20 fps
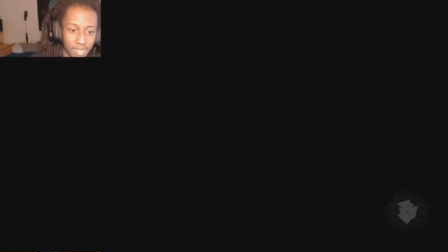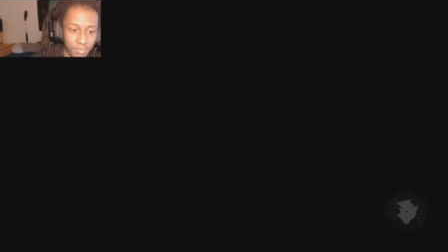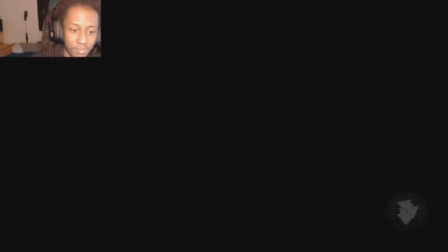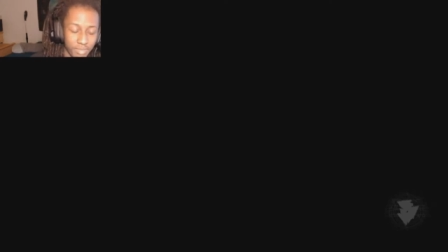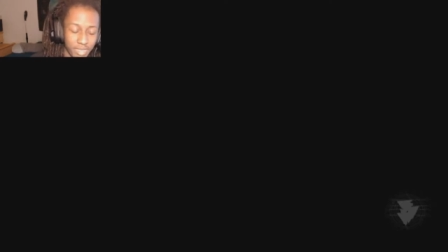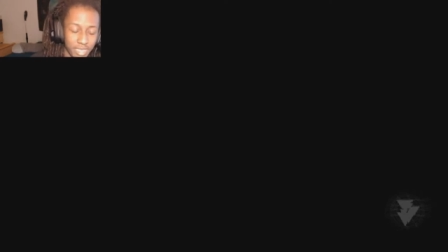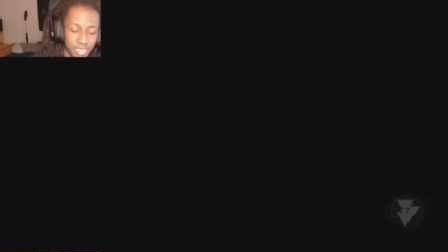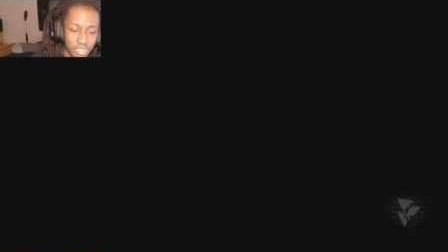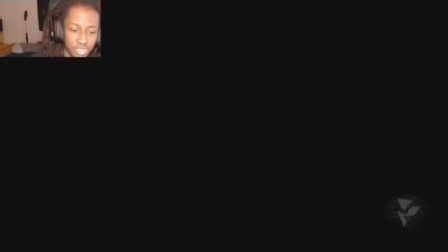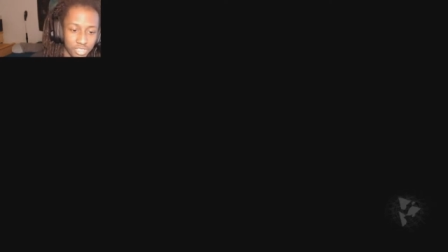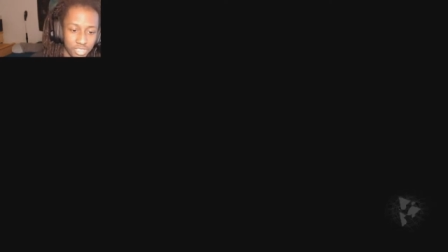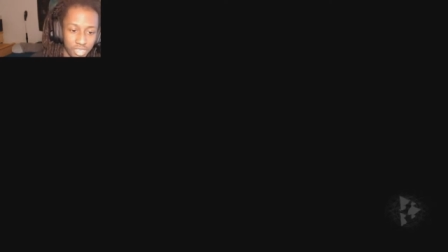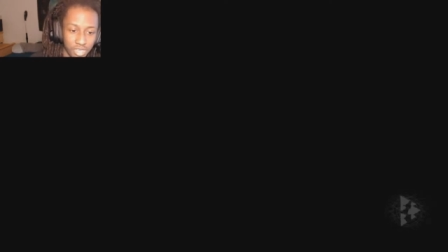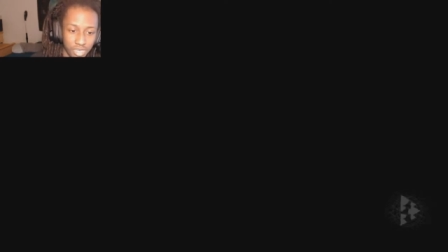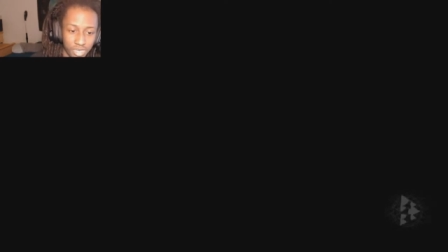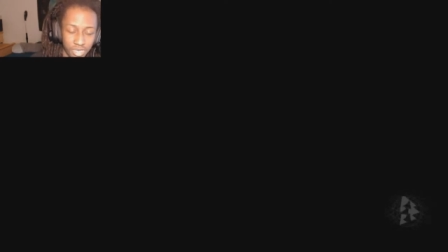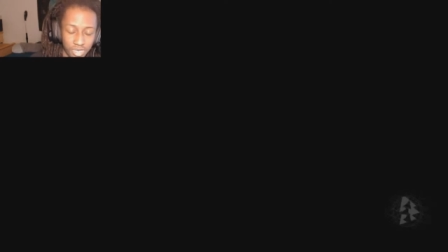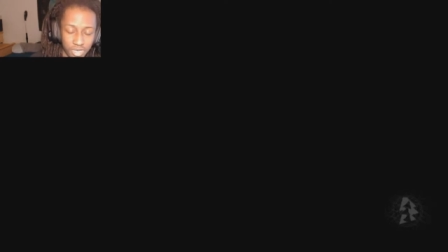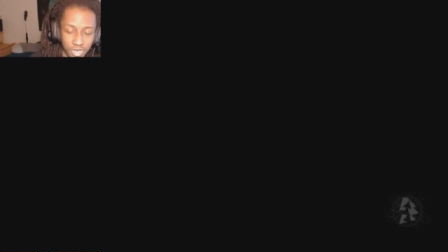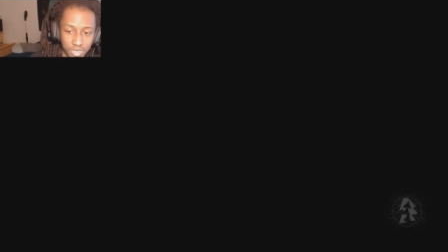makes
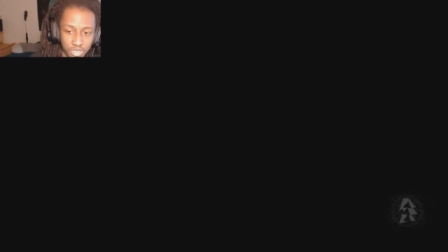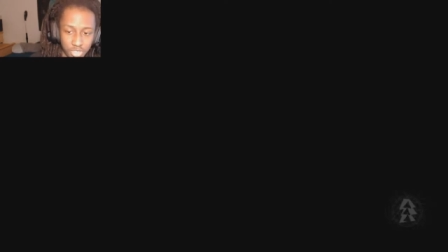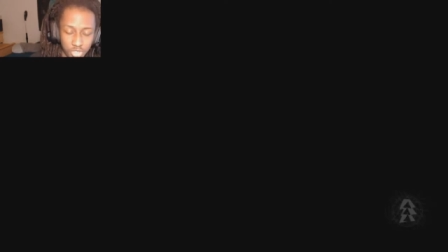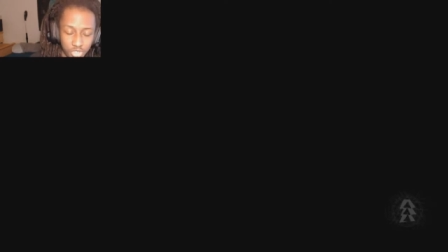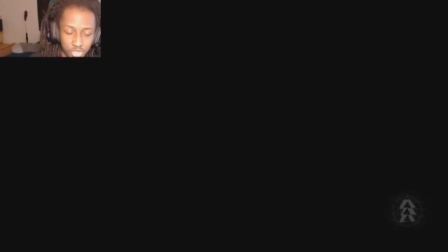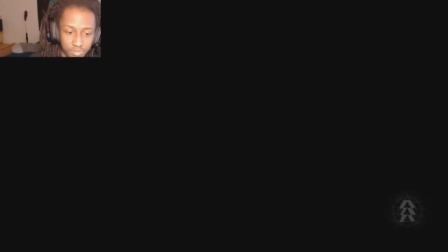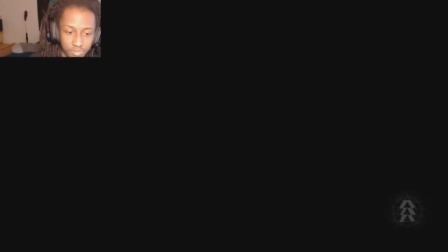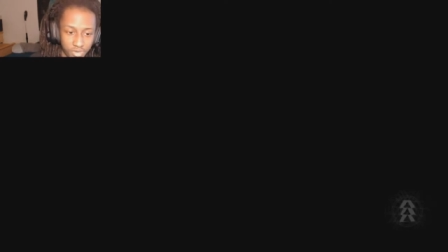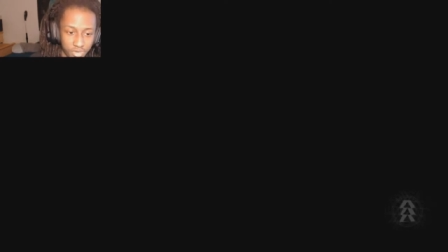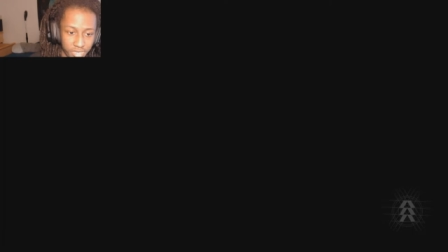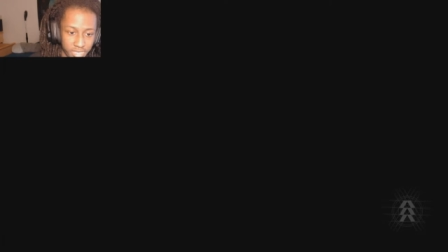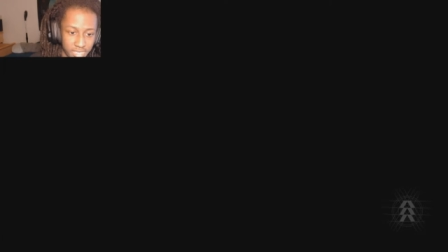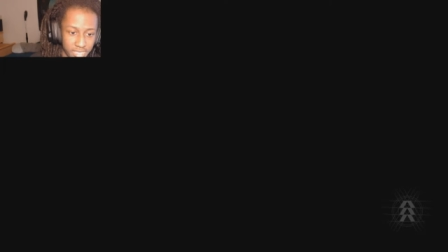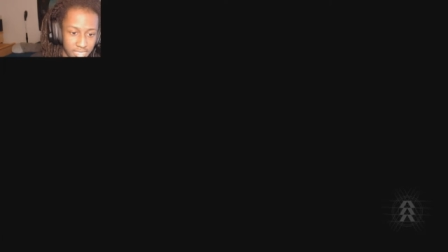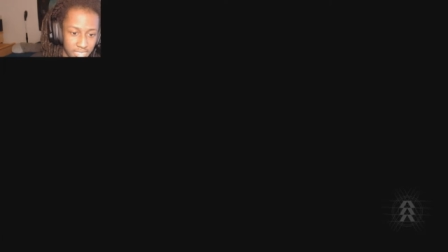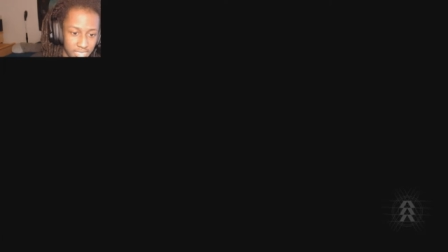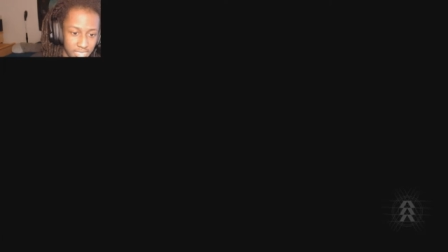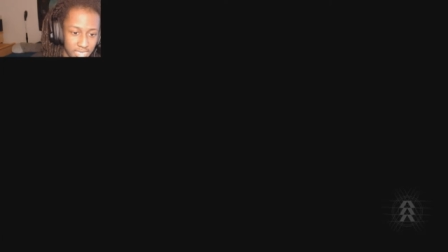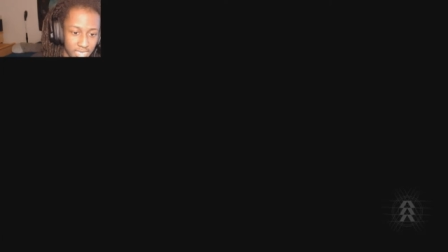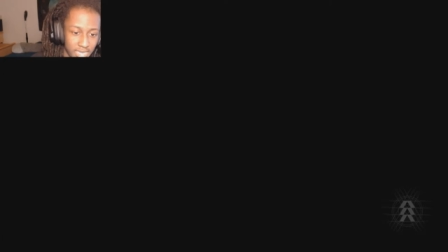your super heat
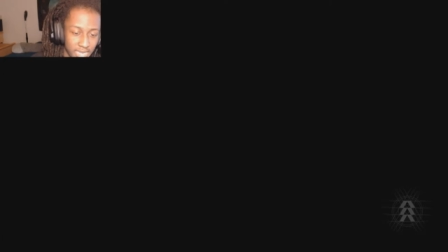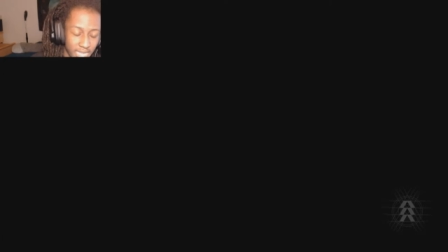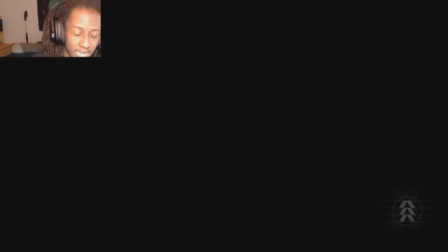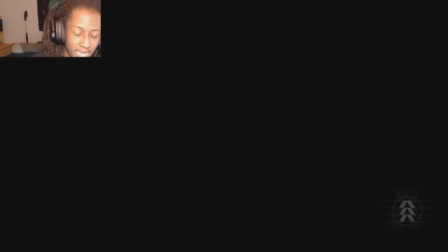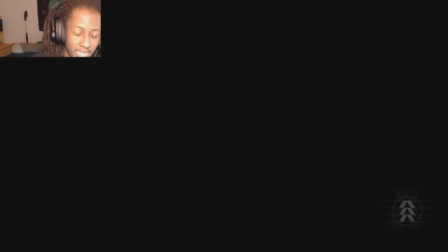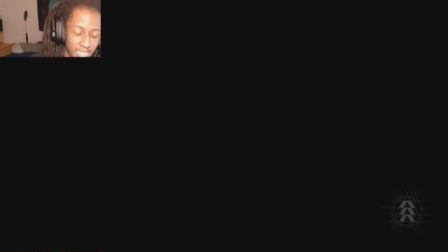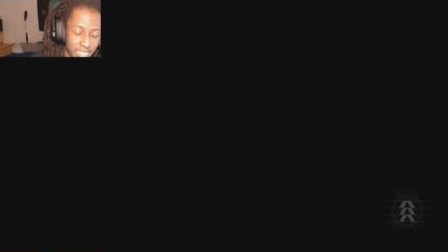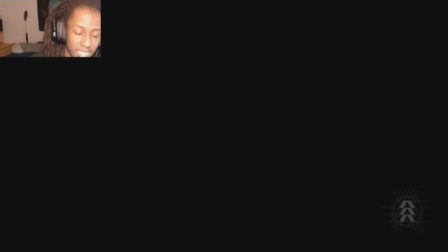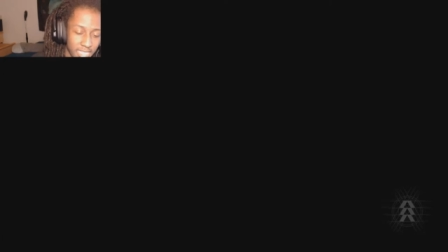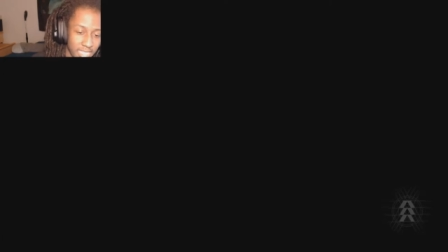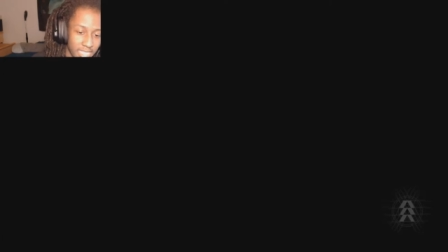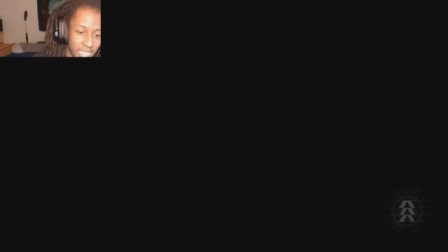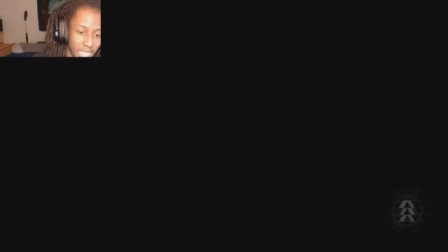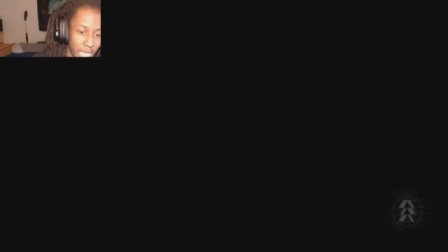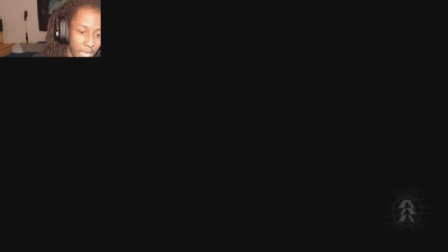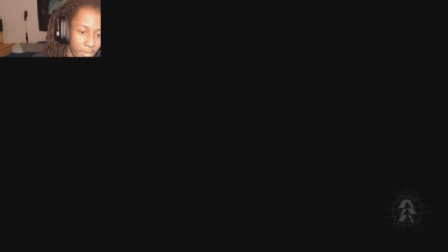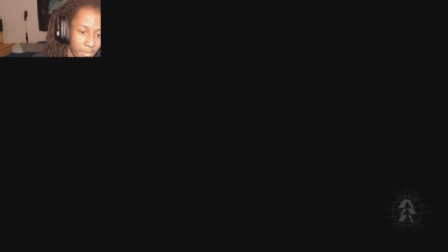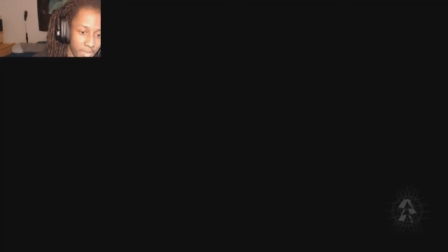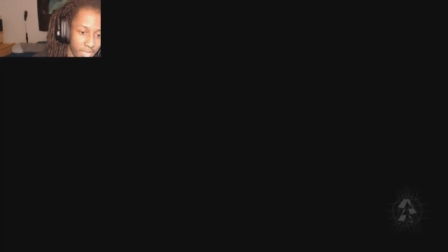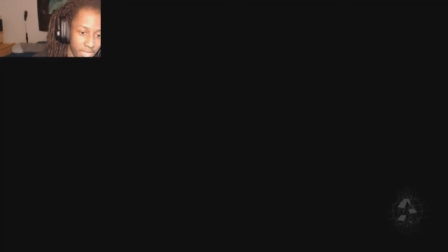seeking, anything
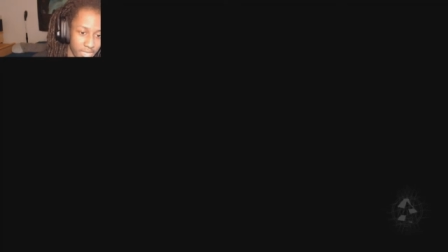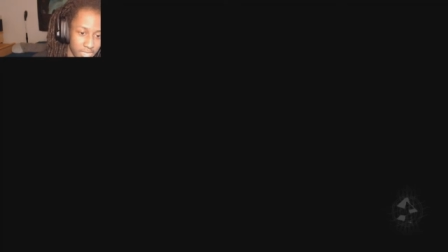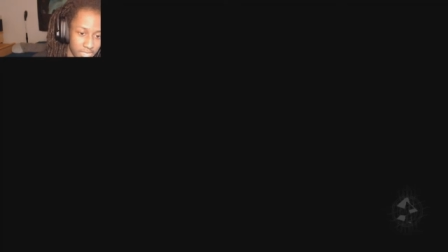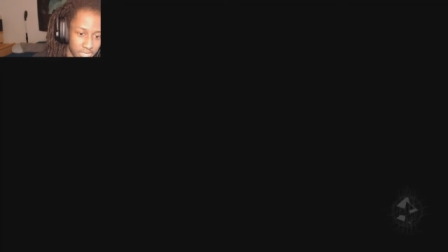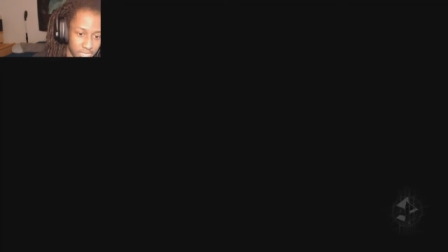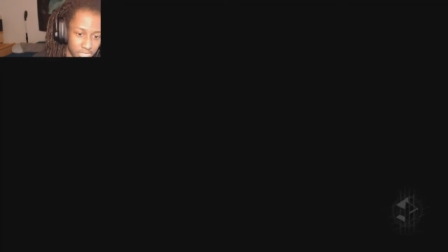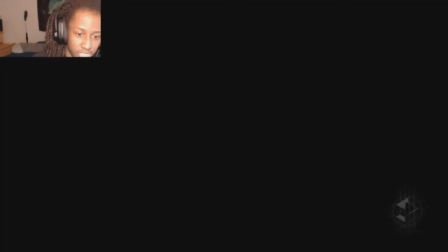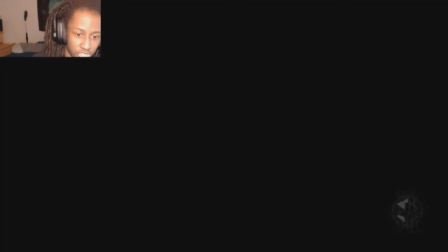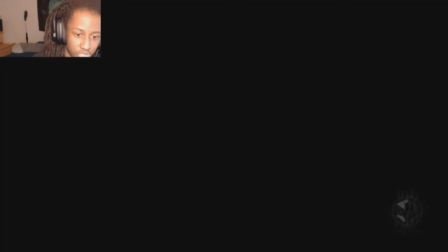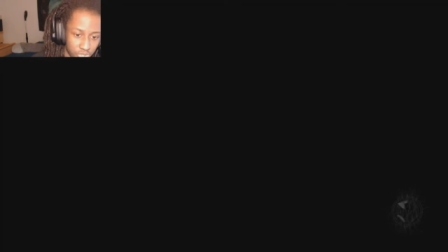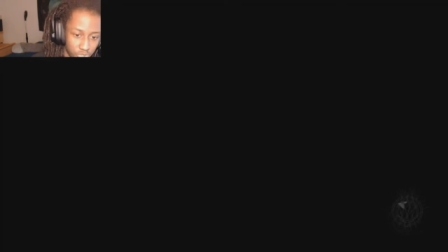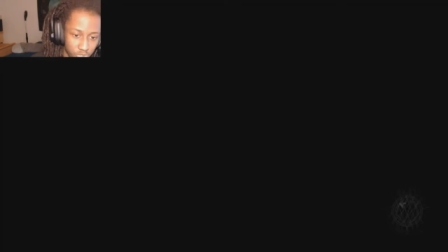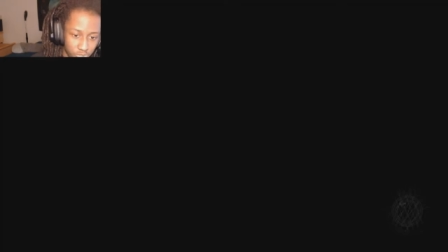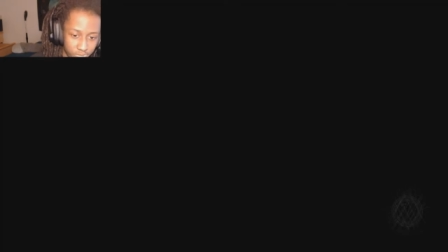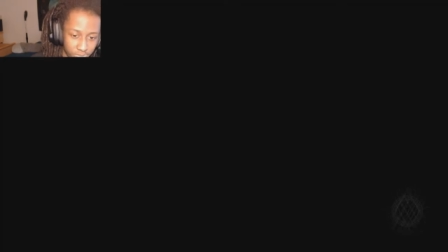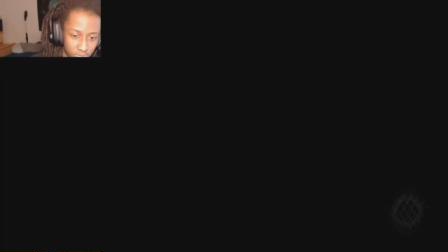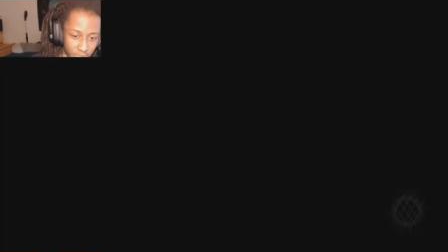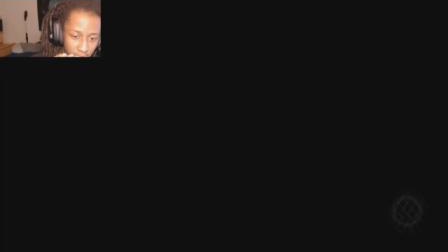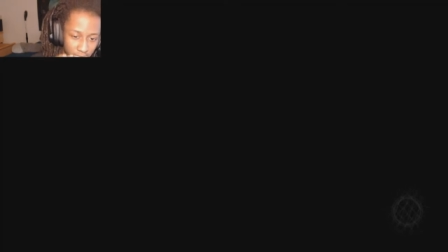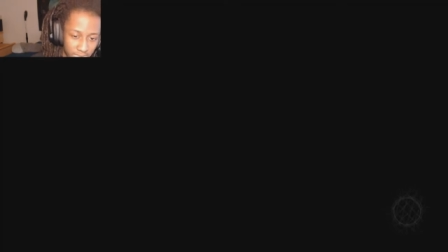that makes your
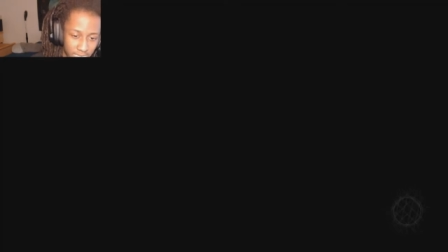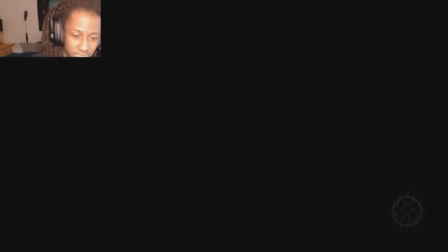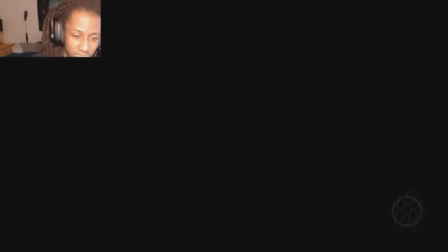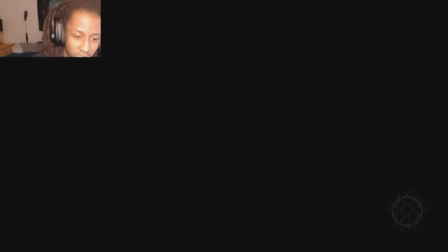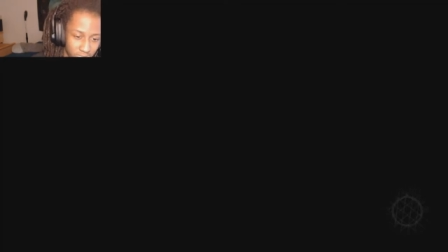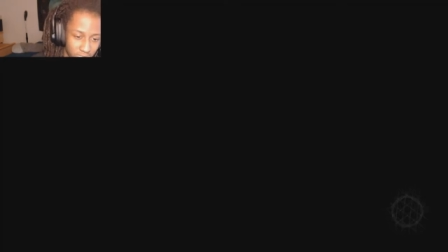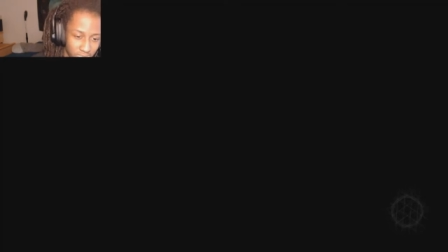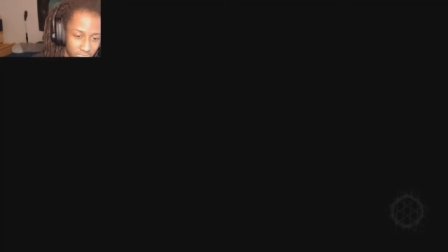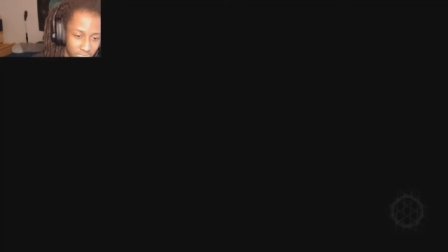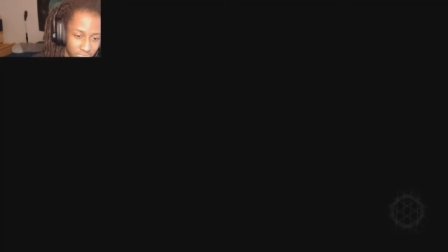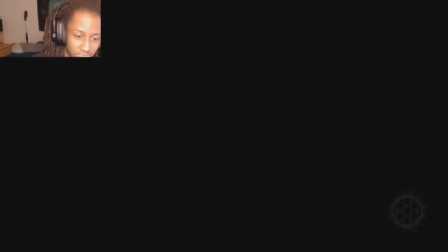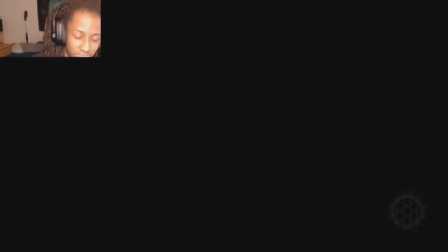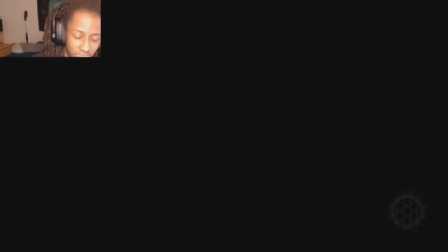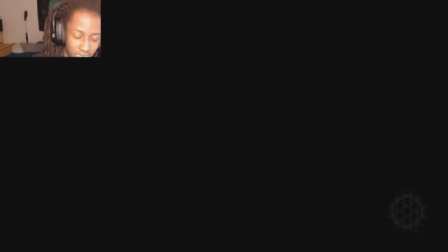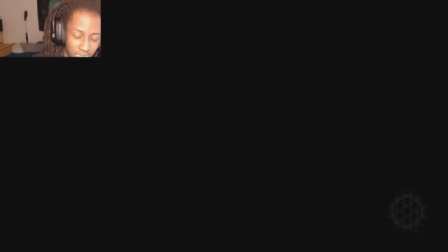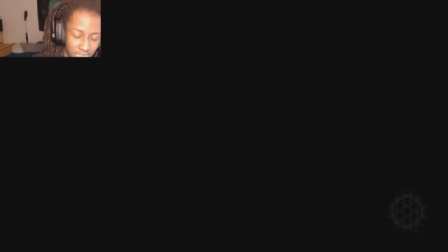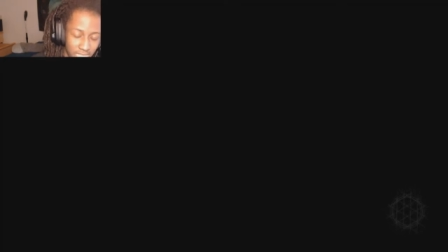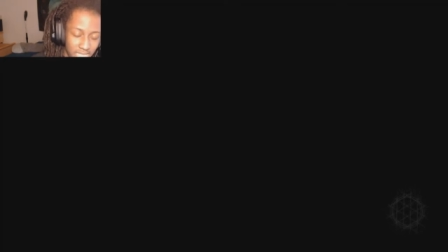super last longer,